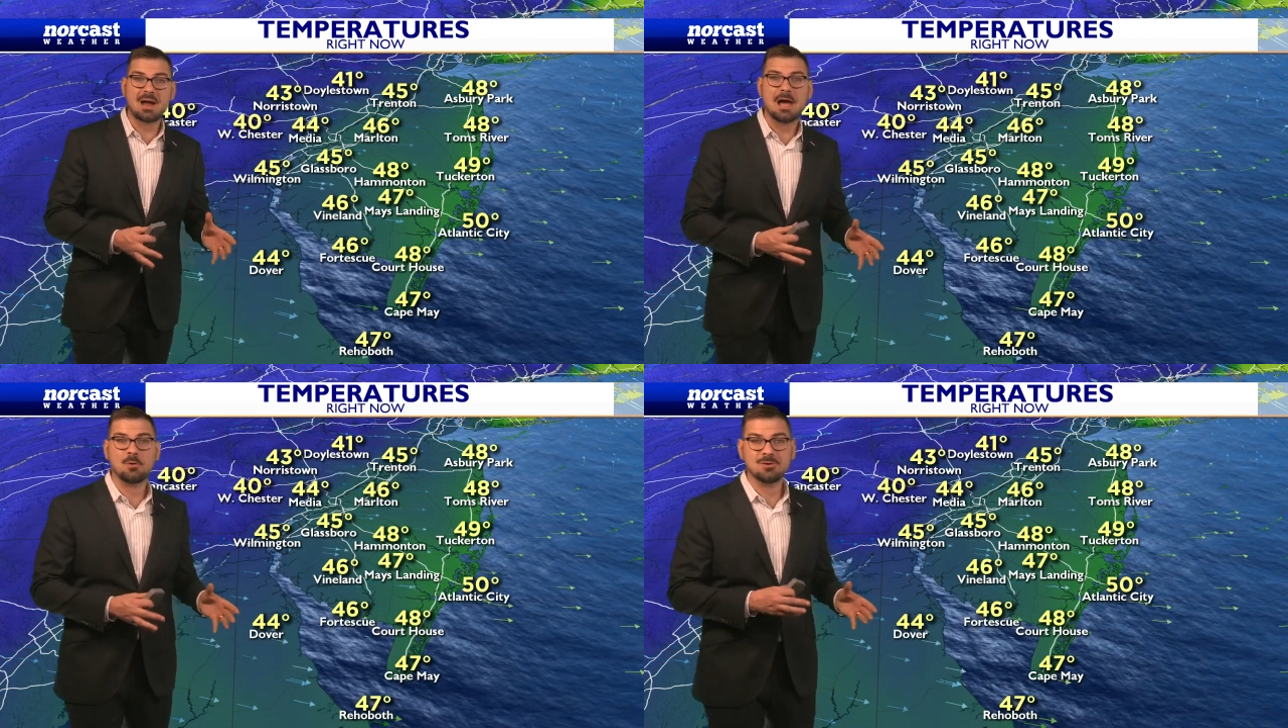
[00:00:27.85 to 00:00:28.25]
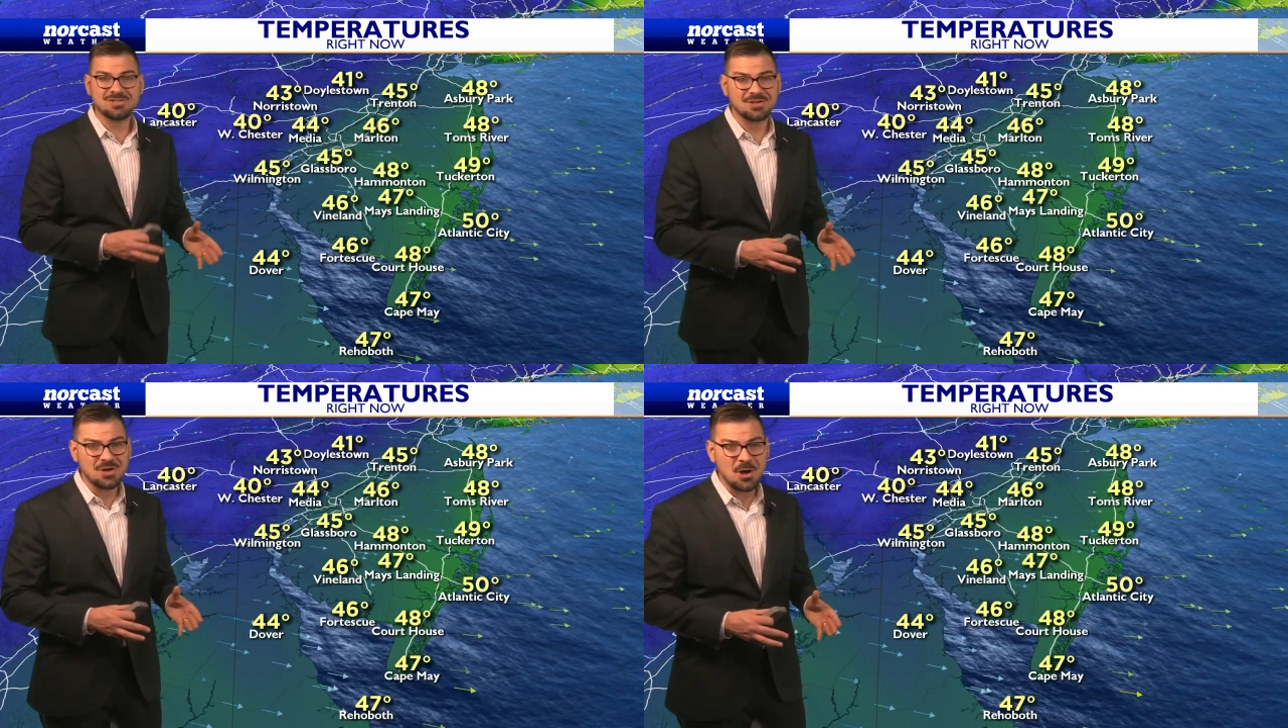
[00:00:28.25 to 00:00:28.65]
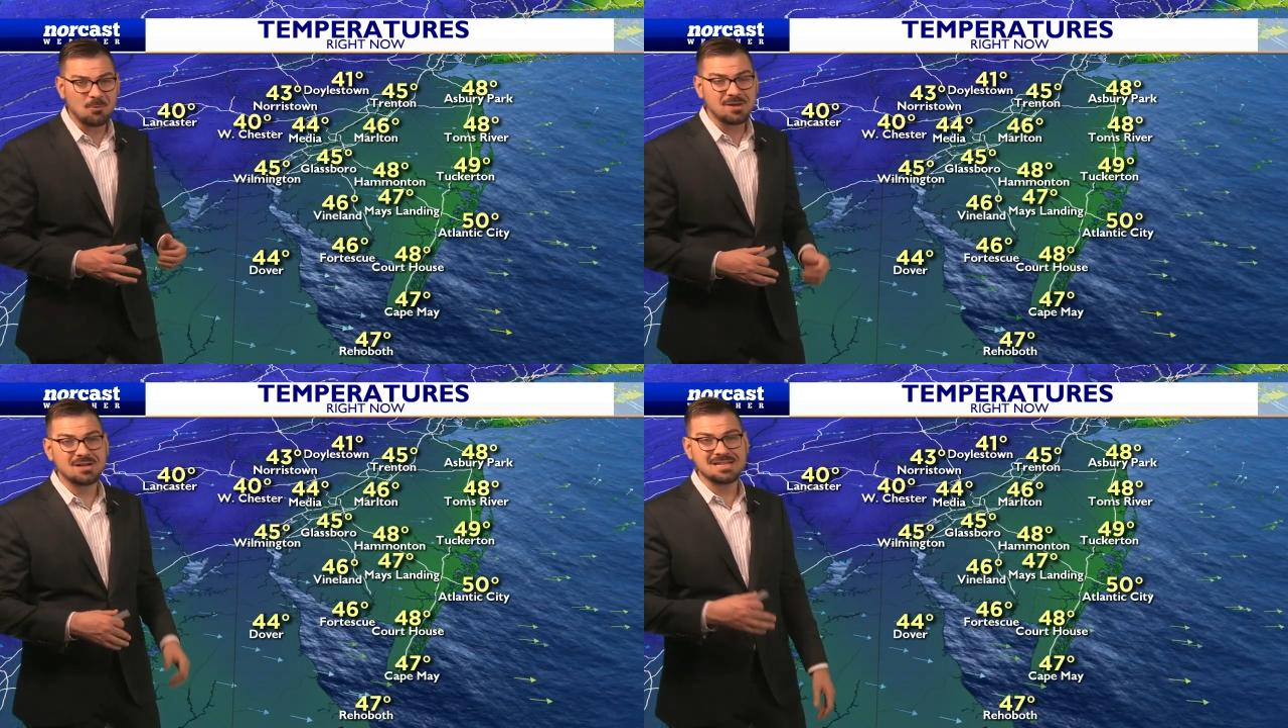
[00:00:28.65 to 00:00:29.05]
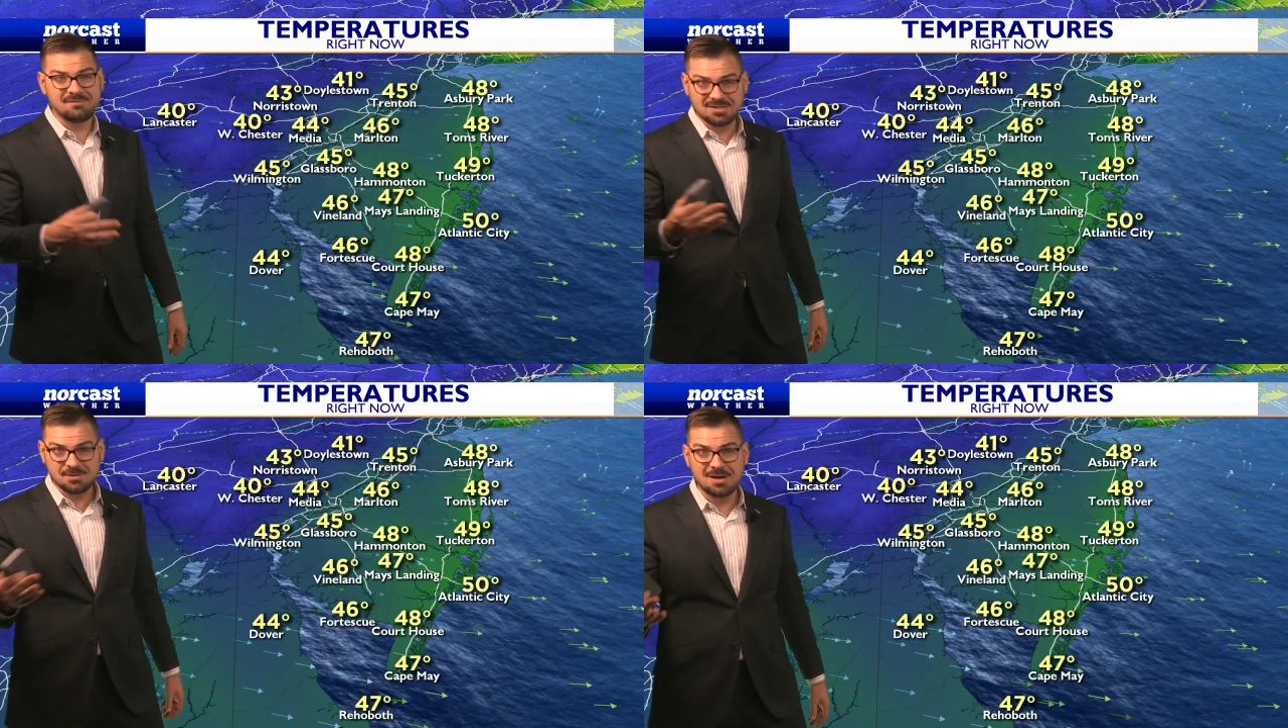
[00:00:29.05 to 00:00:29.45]
hours ago because
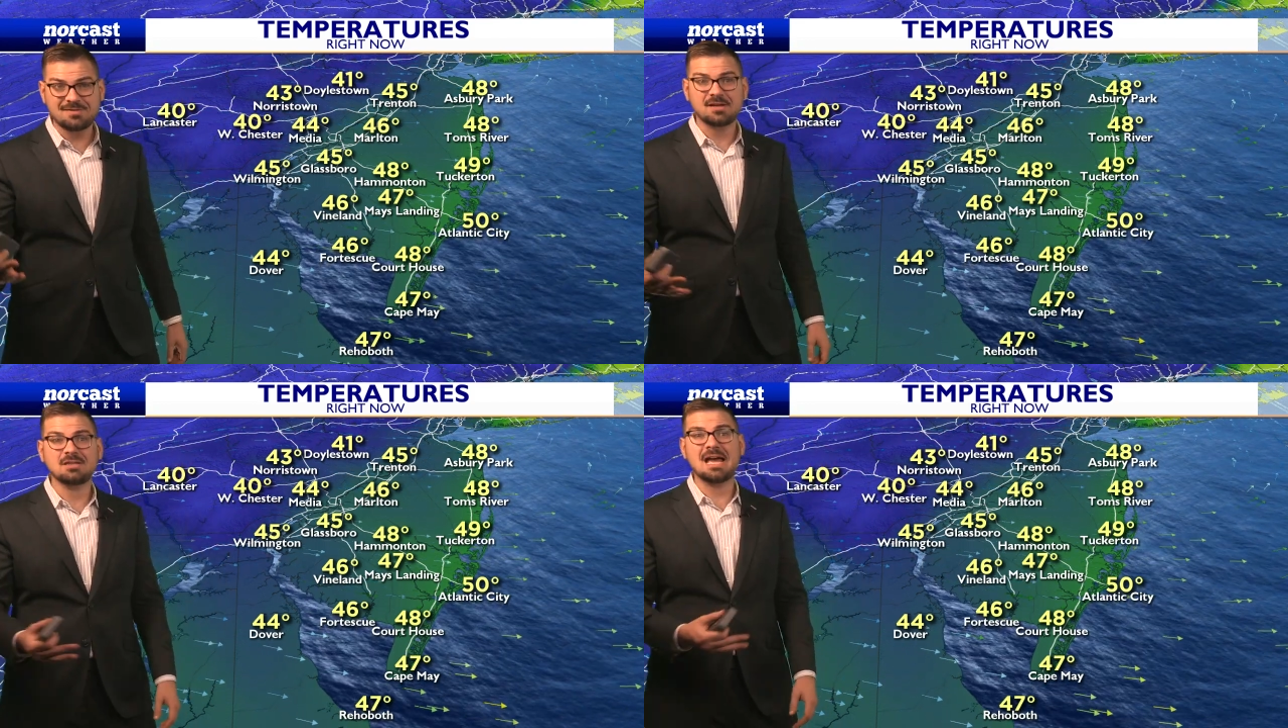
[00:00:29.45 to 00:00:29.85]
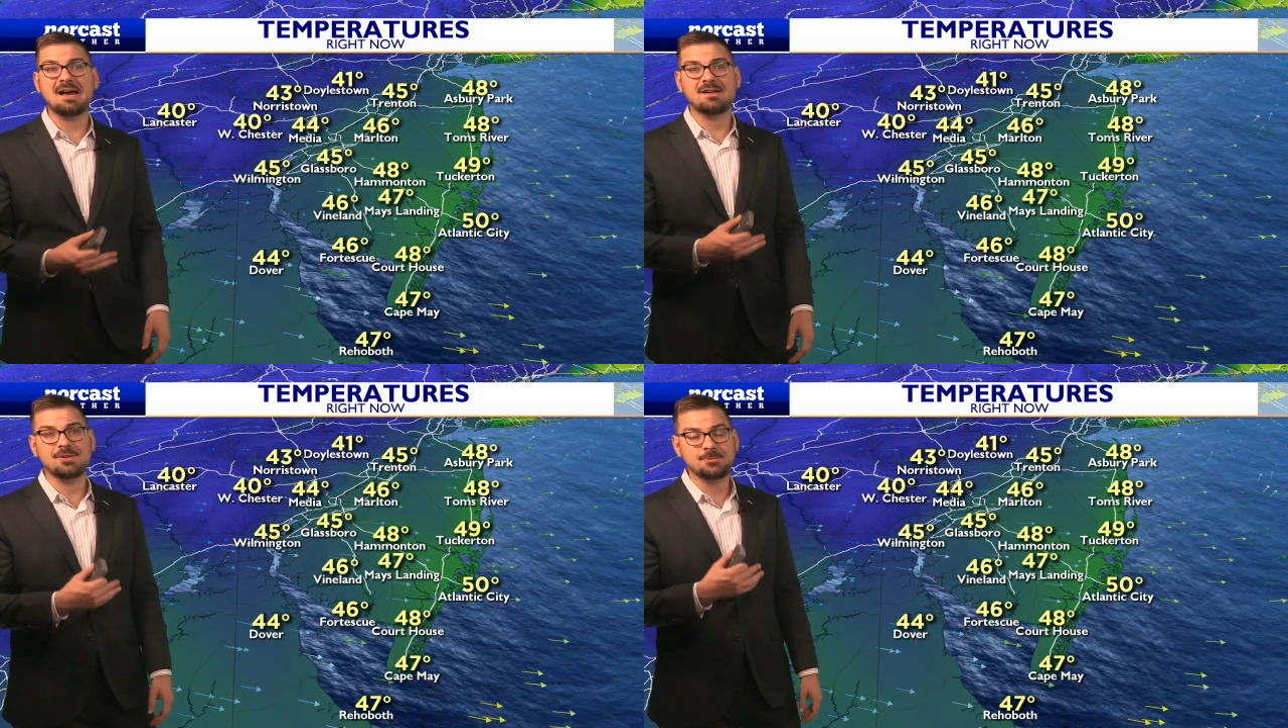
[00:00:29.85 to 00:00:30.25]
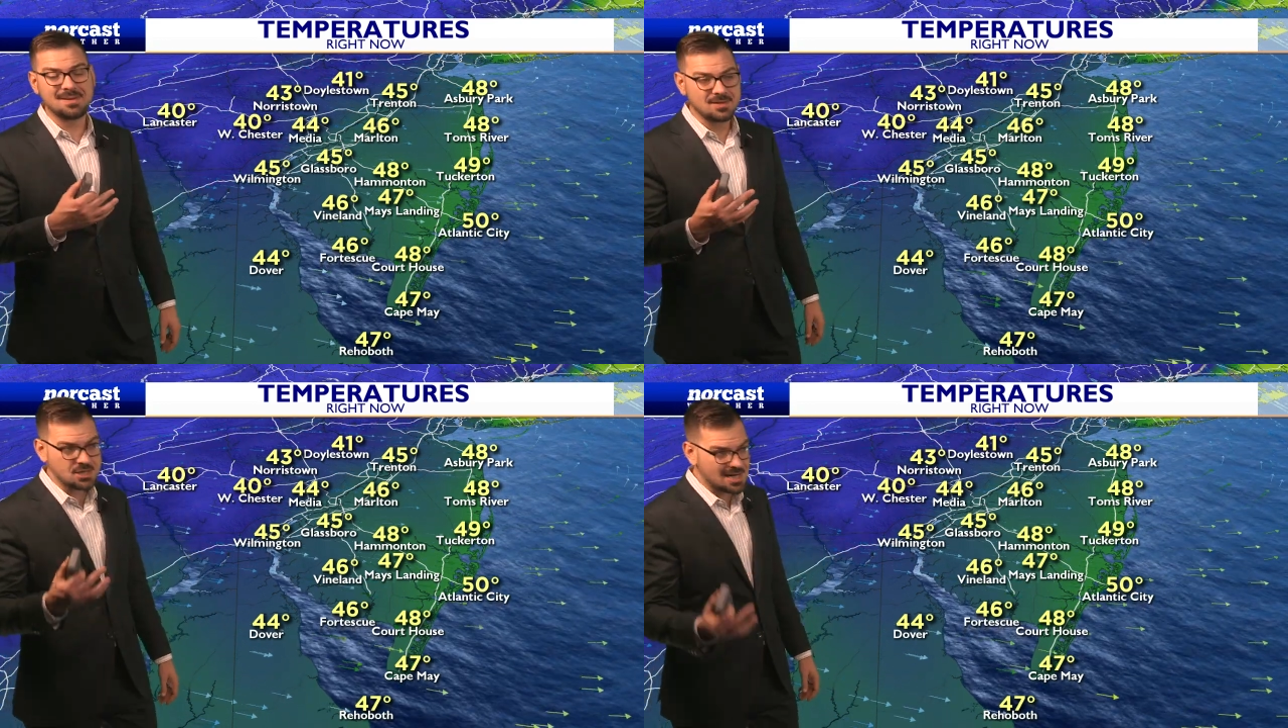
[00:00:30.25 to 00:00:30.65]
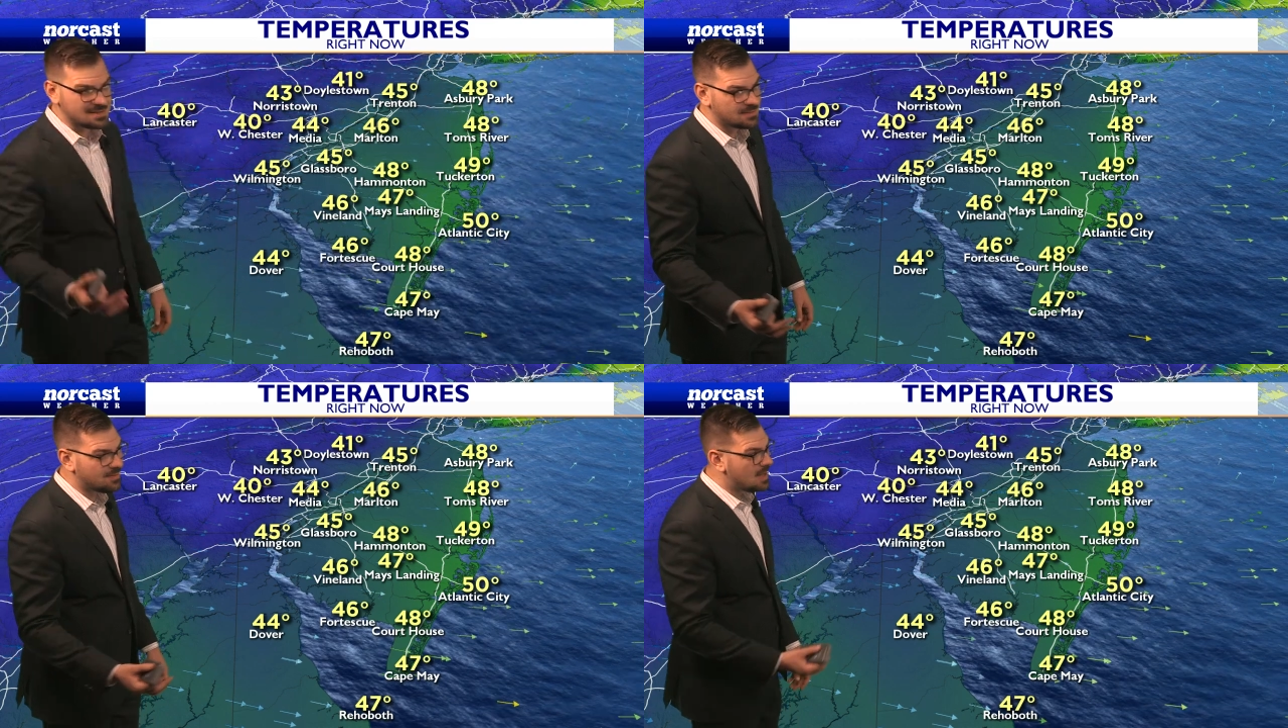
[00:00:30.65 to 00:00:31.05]
obviously we had the clouds, we had the
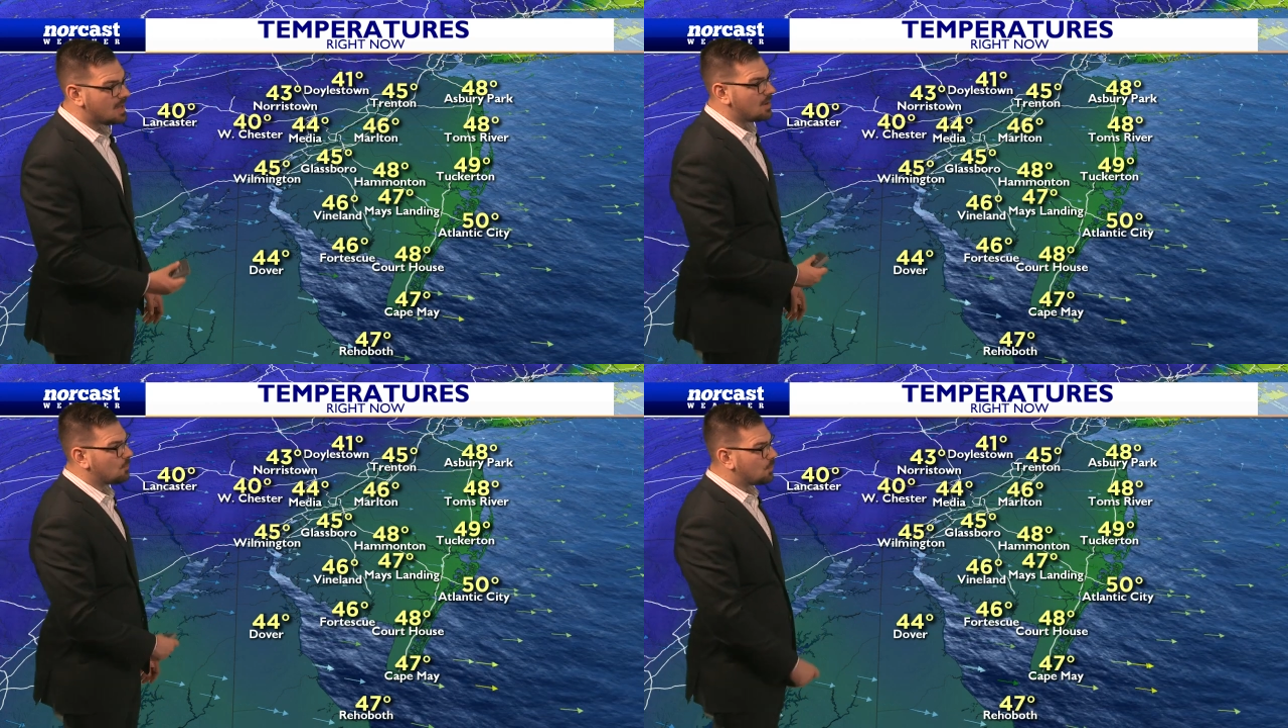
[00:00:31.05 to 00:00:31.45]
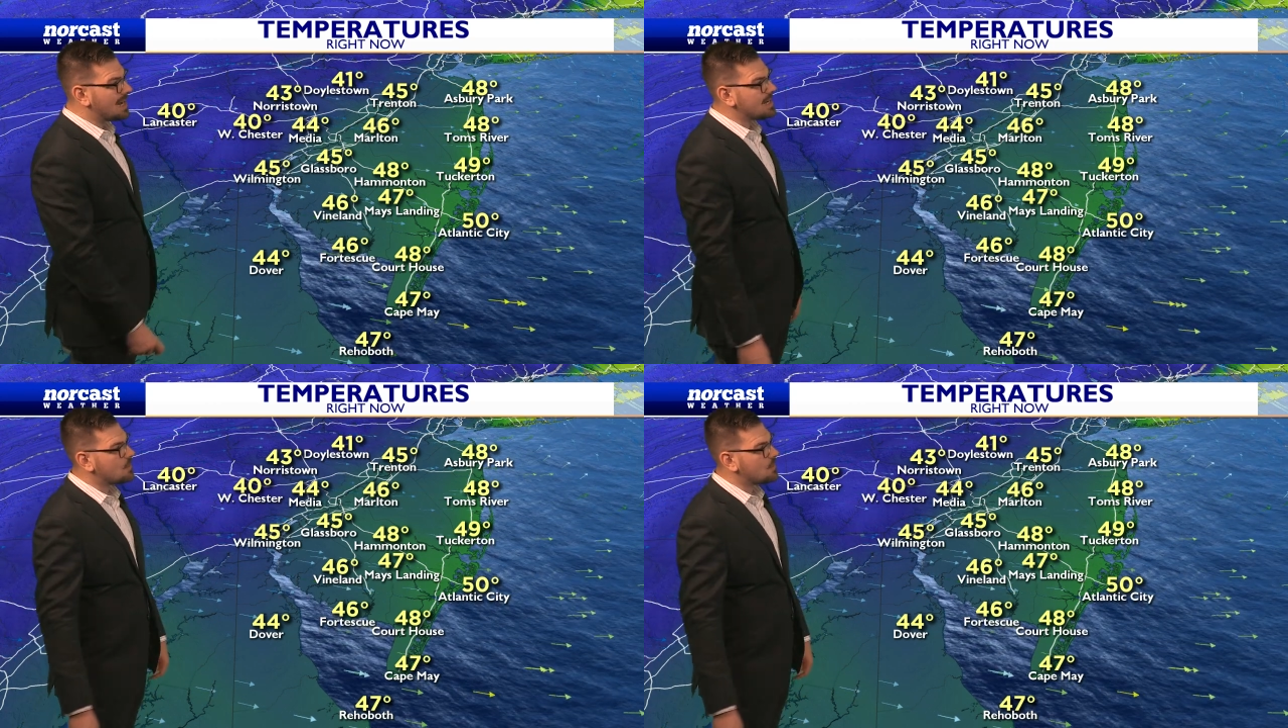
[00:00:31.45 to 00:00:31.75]
chance of rain